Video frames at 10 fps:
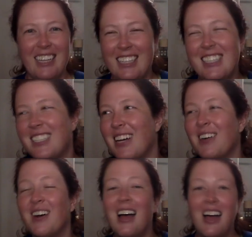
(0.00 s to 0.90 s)

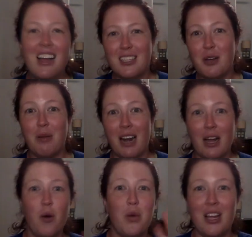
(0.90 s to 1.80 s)
So it's gonna be like
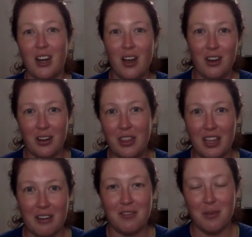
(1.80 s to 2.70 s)
a week-long
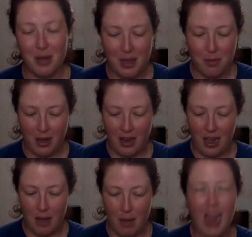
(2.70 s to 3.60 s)
thing for me, but
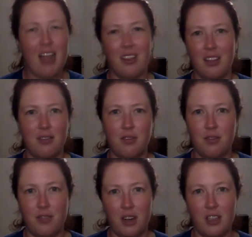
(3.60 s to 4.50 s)
I live
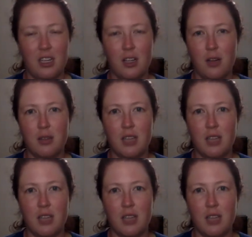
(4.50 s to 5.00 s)
fairly close.